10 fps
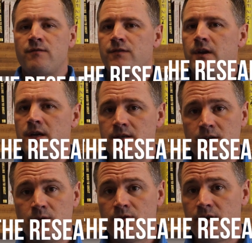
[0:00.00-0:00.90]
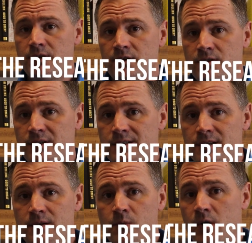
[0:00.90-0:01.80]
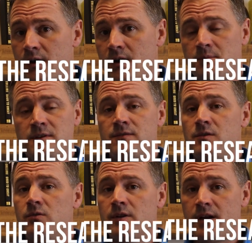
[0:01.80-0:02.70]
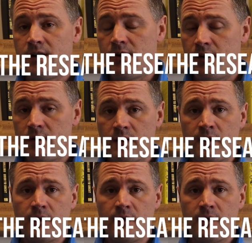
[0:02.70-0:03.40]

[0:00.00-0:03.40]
VAs can do the research to see what comps have sold in that area.